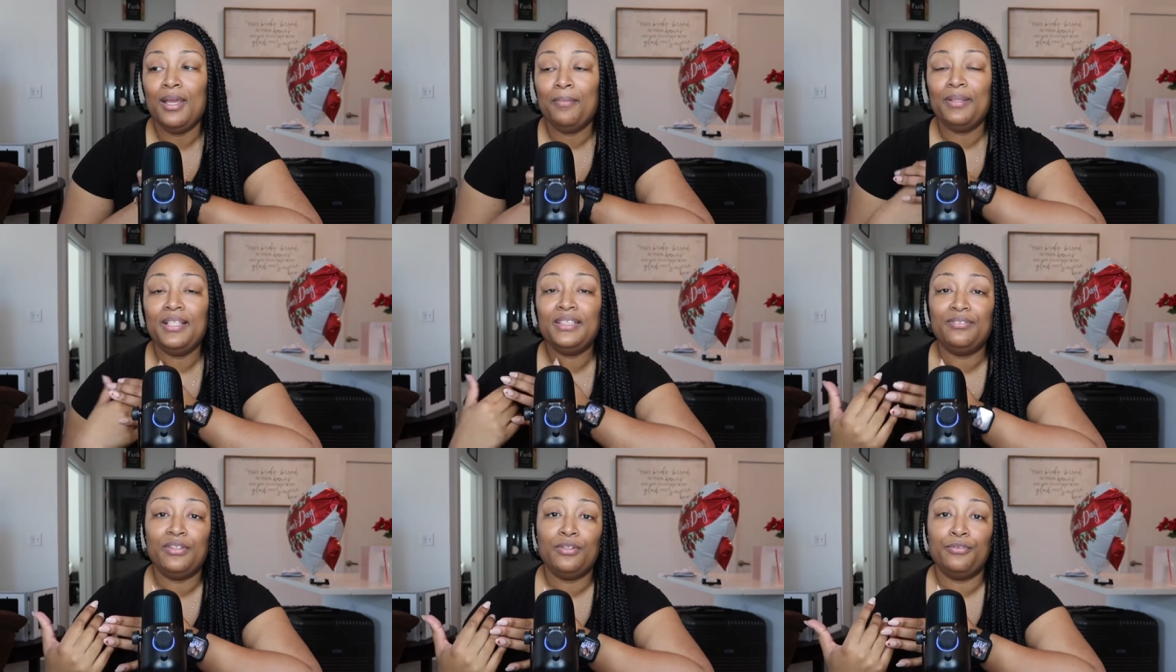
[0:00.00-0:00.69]

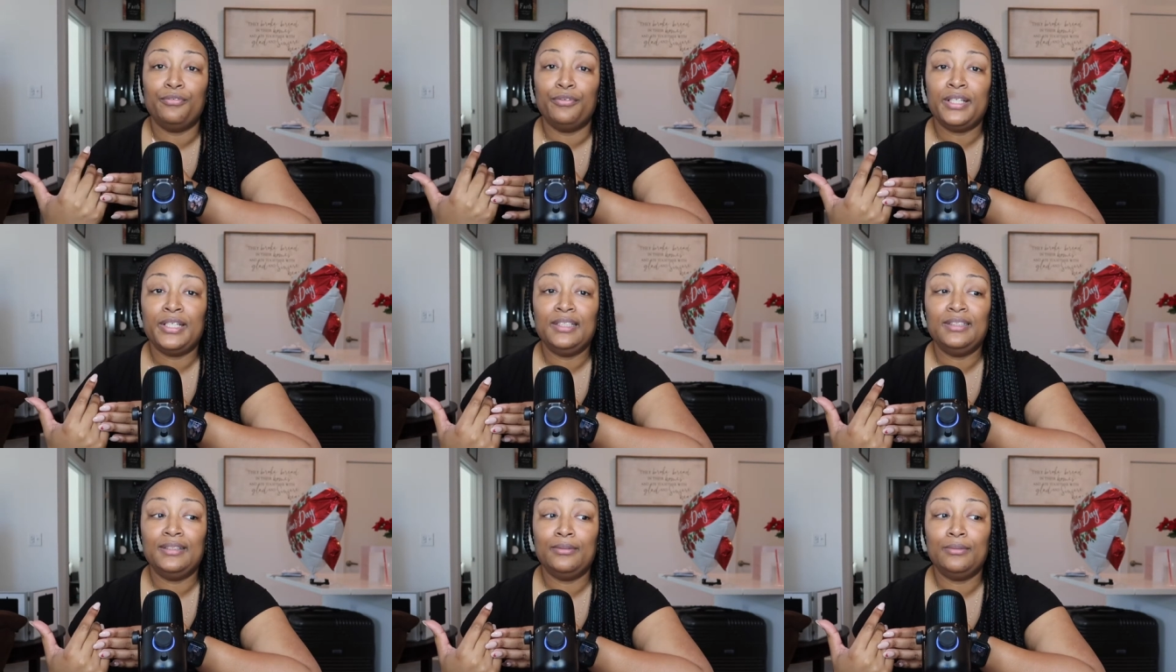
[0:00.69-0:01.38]
please feel free
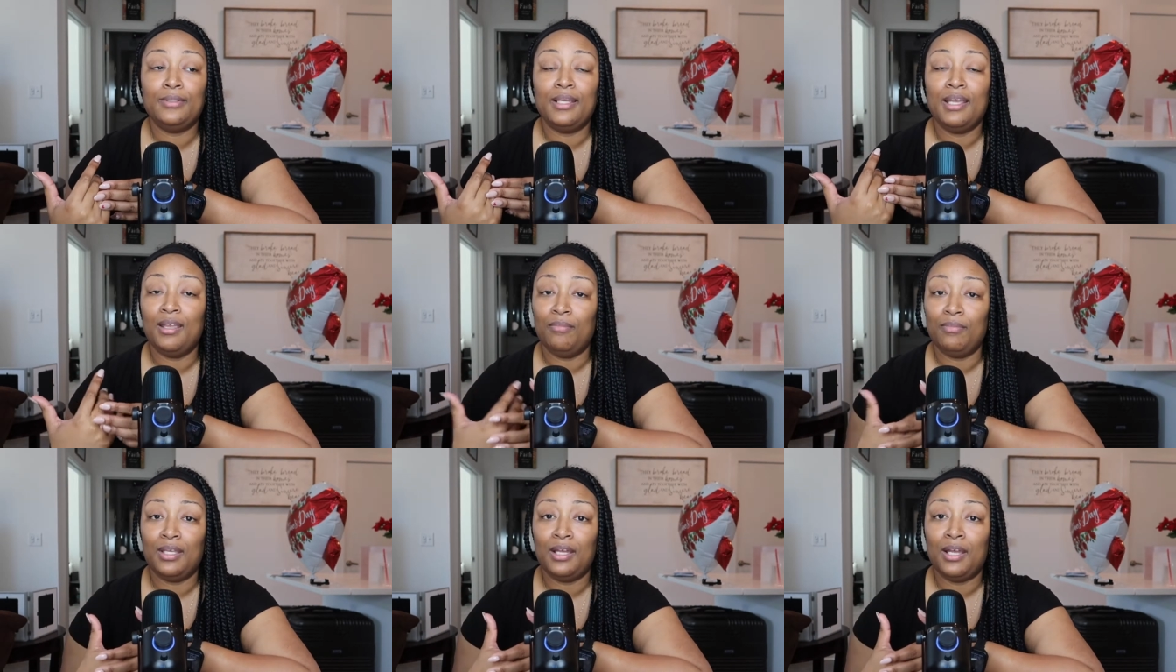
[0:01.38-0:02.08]
to hit
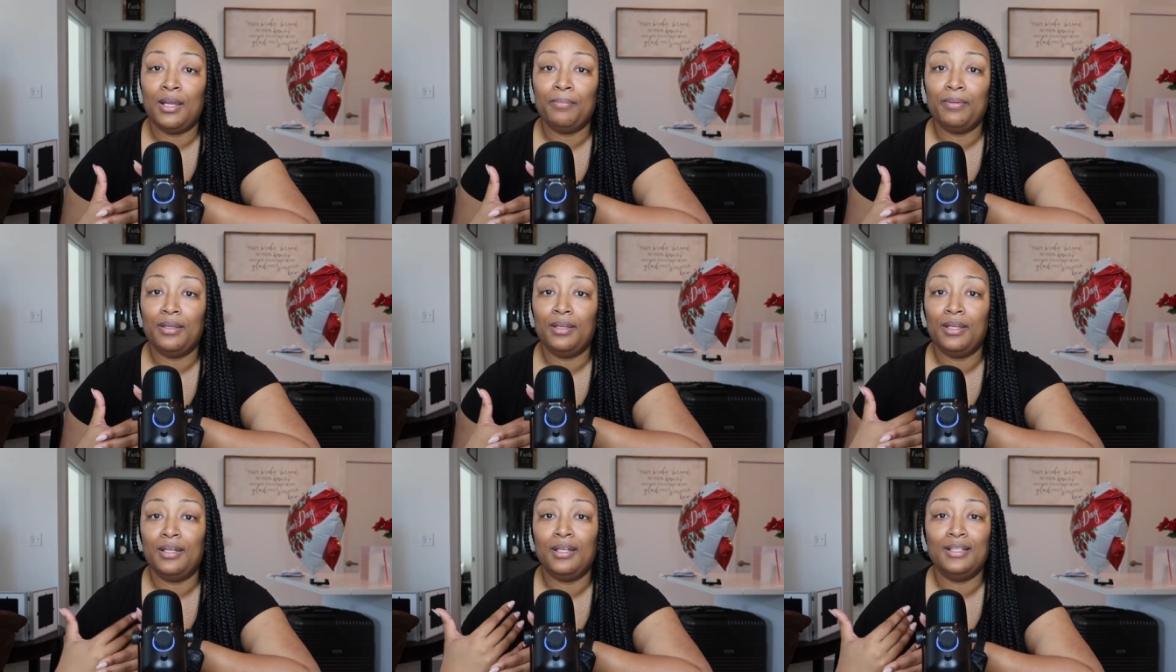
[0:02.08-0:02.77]
me up
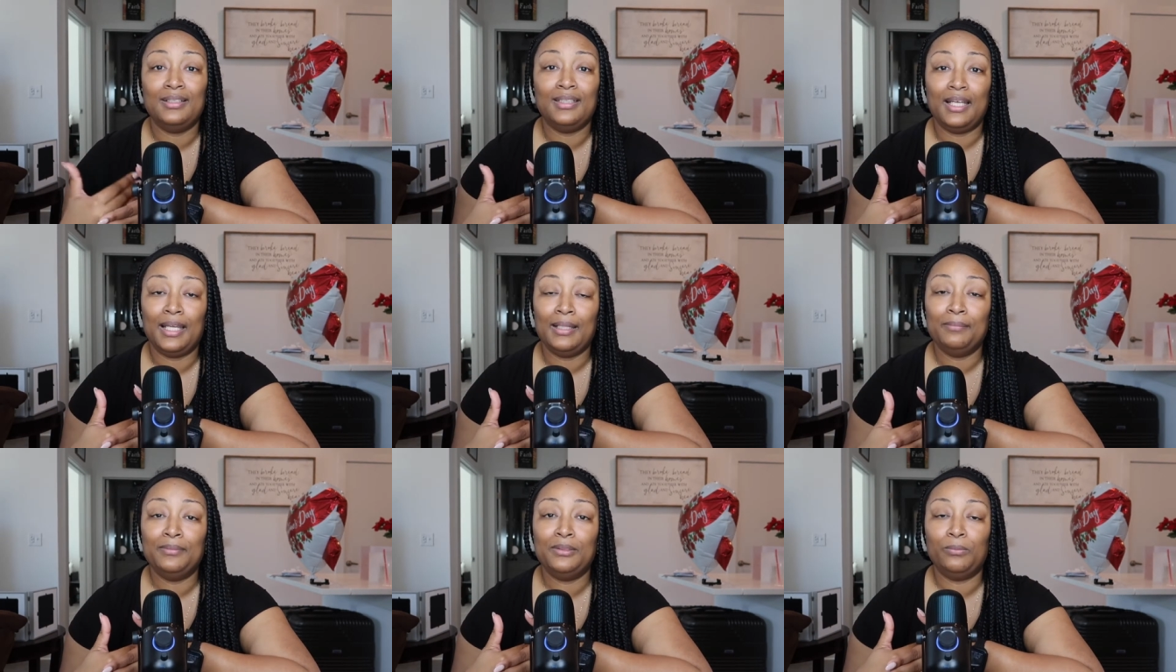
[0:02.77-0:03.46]
in the
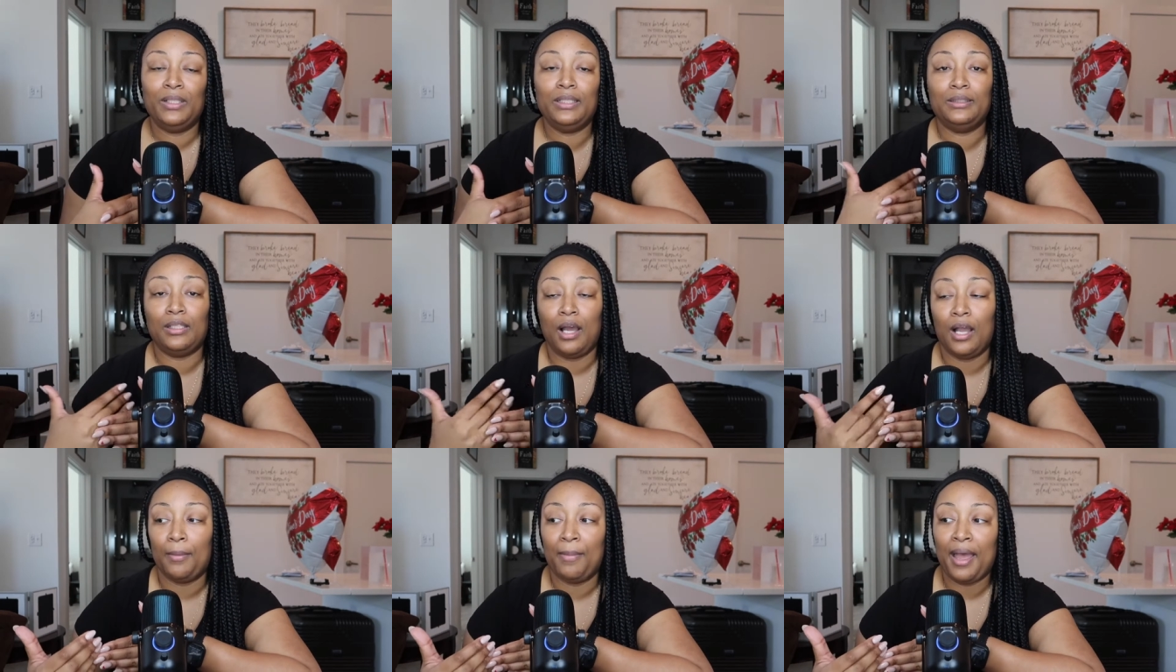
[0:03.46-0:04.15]
dms we can
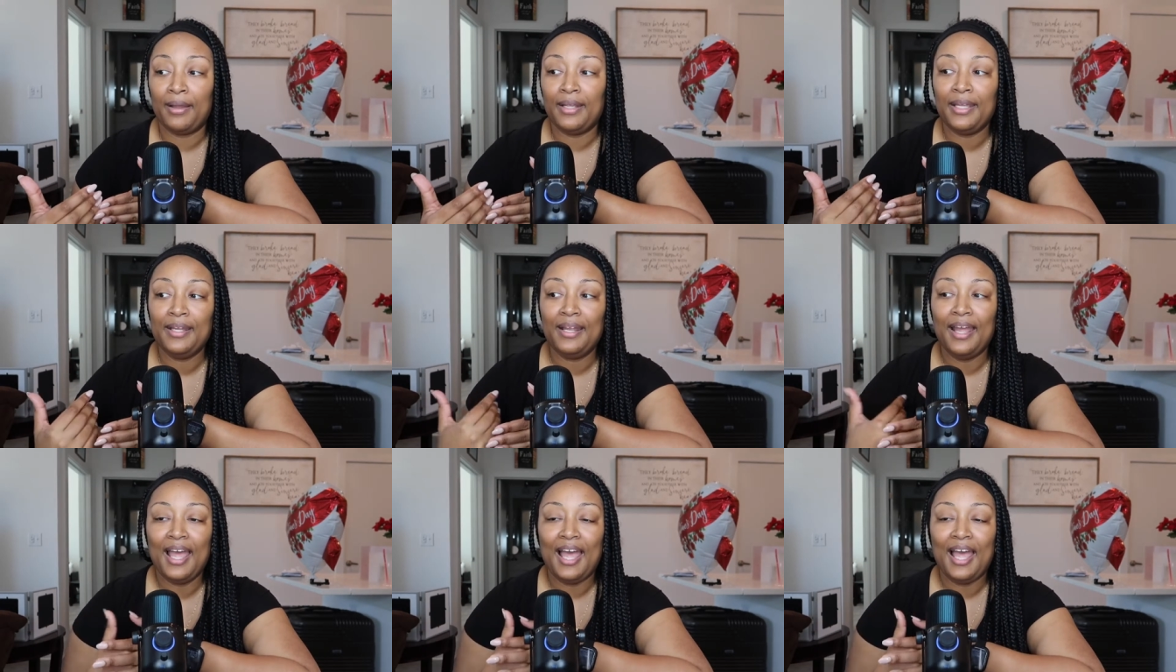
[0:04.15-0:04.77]
talk about it